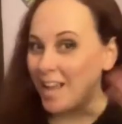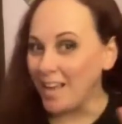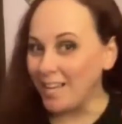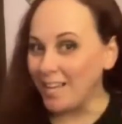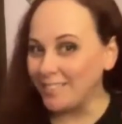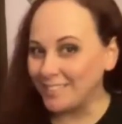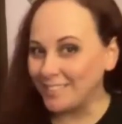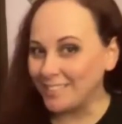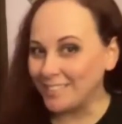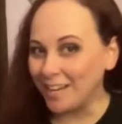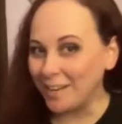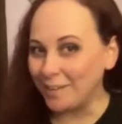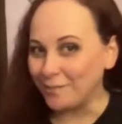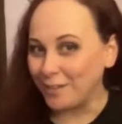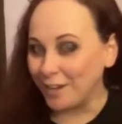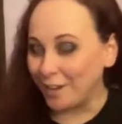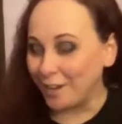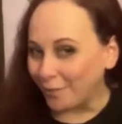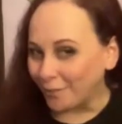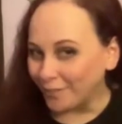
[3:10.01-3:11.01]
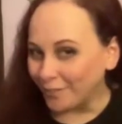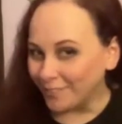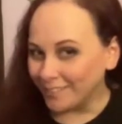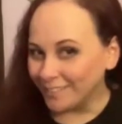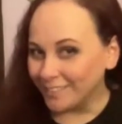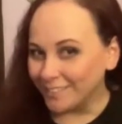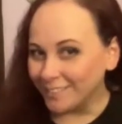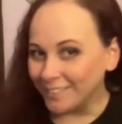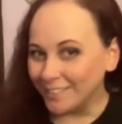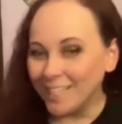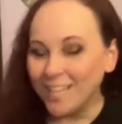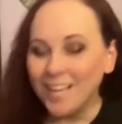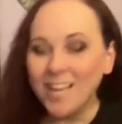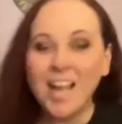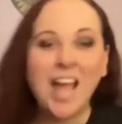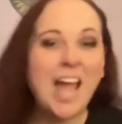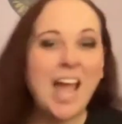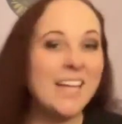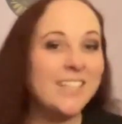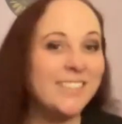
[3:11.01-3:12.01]
Ed Stofko
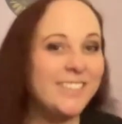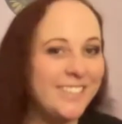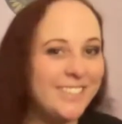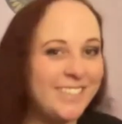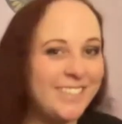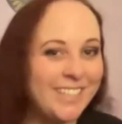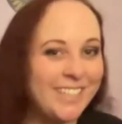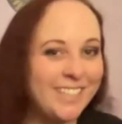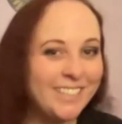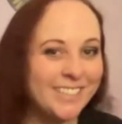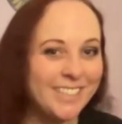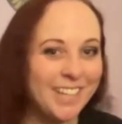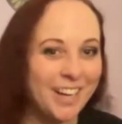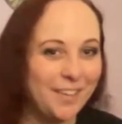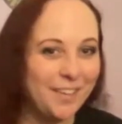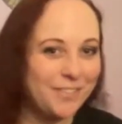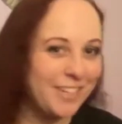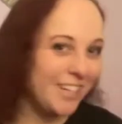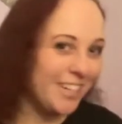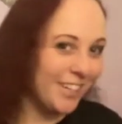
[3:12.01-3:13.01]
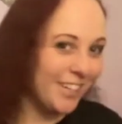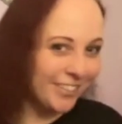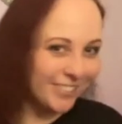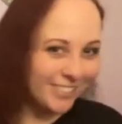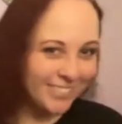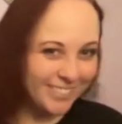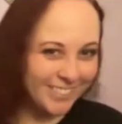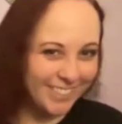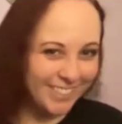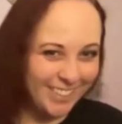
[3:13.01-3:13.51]
and D Stofko.